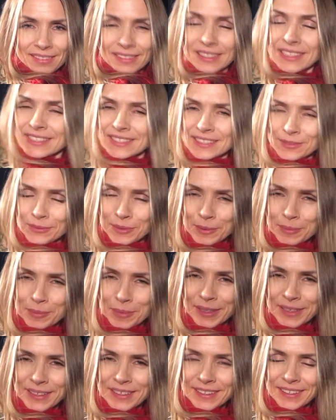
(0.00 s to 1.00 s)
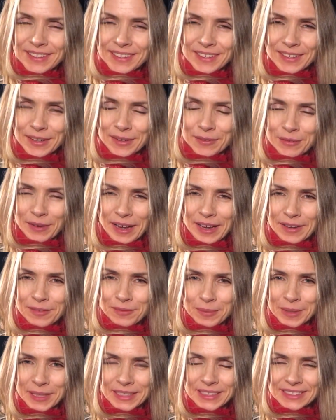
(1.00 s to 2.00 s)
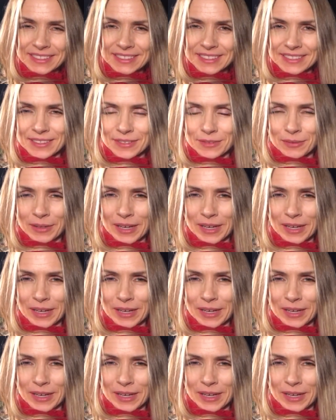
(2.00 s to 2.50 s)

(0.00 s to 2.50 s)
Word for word: this will be five minutes,